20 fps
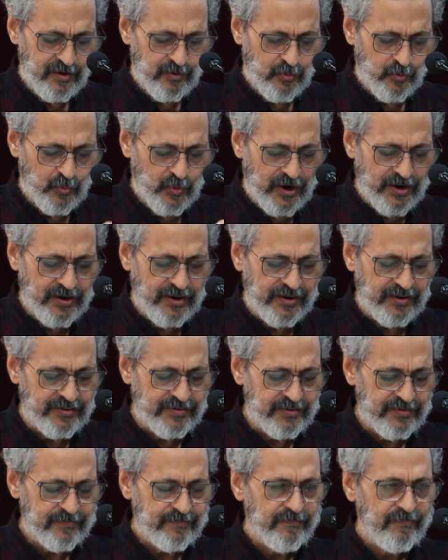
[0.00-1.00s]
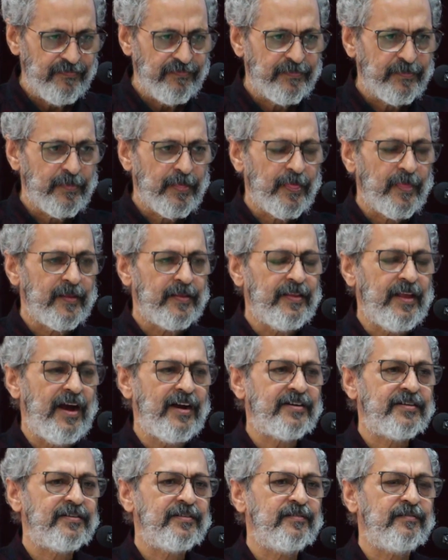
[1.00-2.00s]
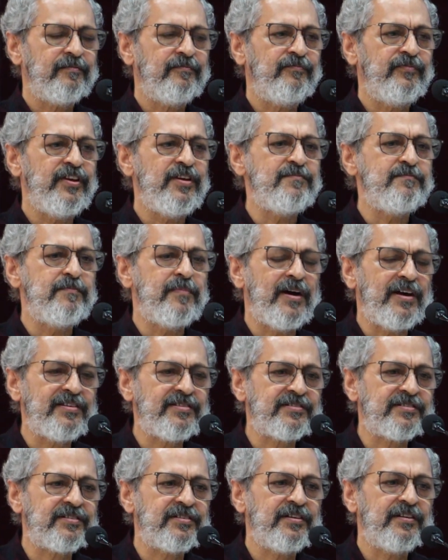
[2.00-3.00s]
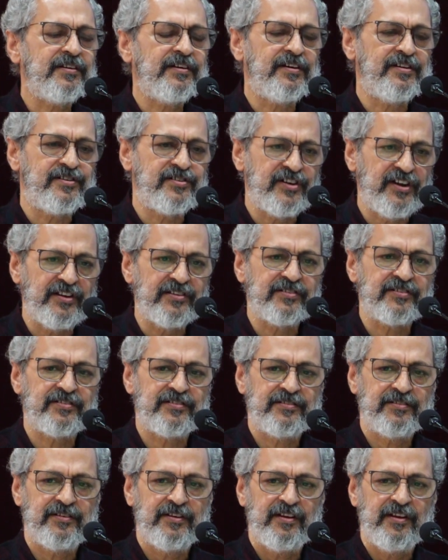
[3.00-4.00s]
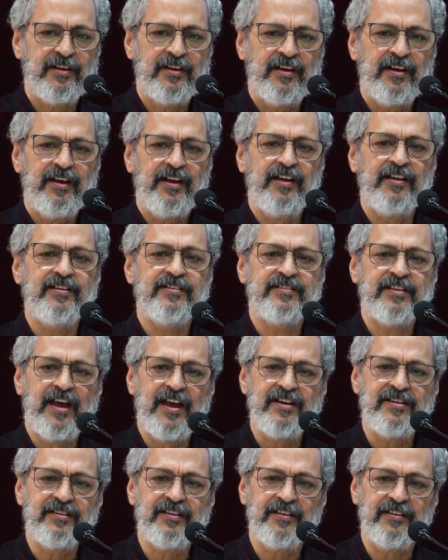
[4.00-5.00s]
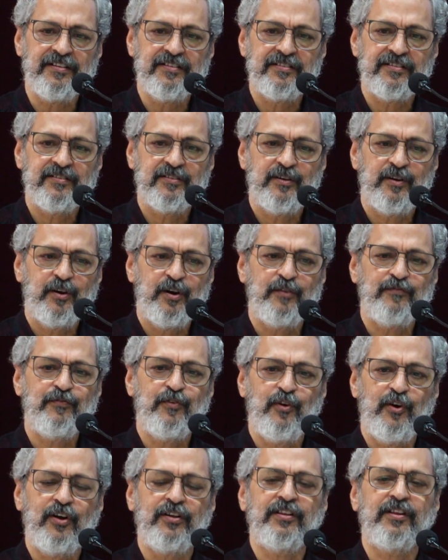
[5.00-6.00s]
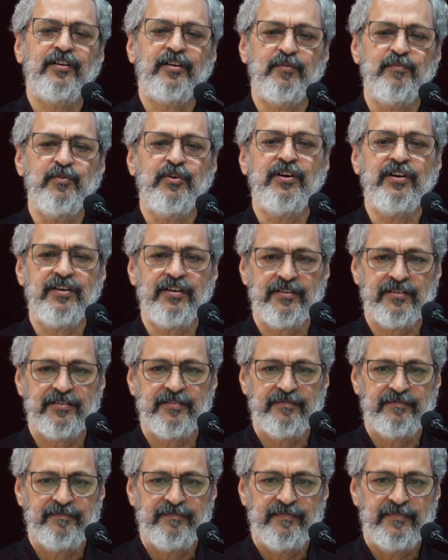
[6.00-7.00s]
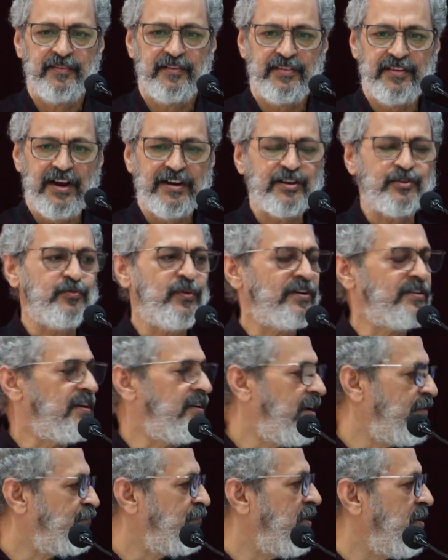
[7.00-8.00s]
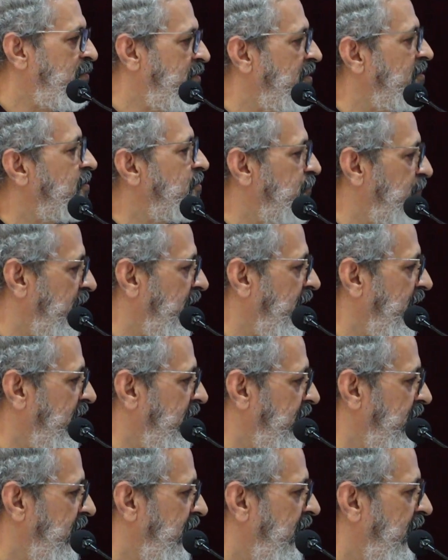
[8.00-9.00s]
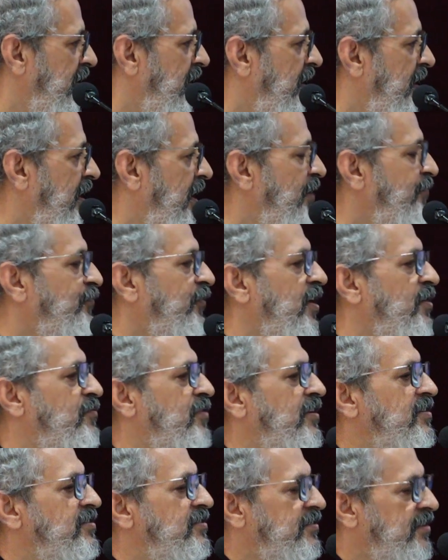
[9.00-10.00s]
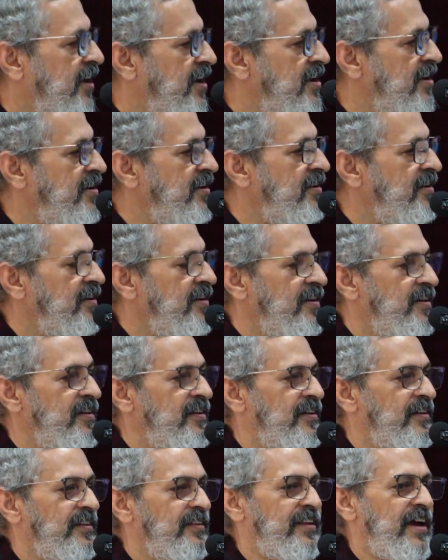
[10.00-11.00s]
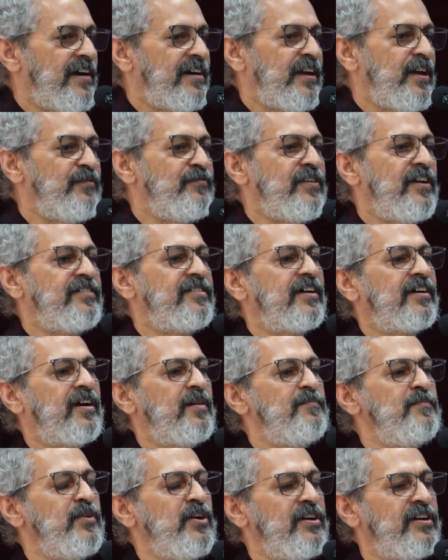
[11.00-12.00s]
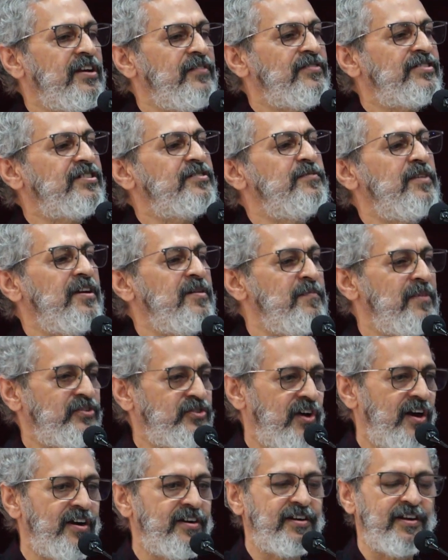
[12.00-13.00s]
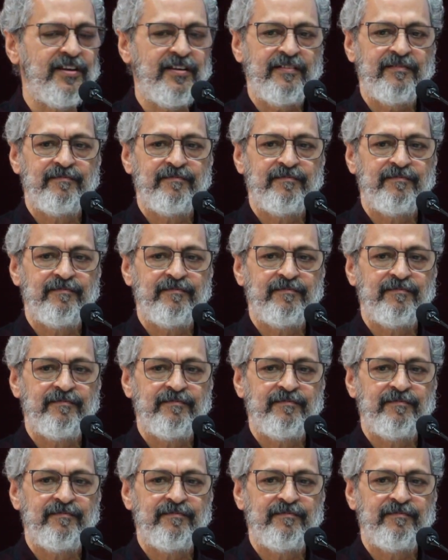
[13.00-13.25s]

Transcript: One is that we must address anxieties of all the communities. That is where the left liberals fail. Left liberals think that if there is a community which is in majority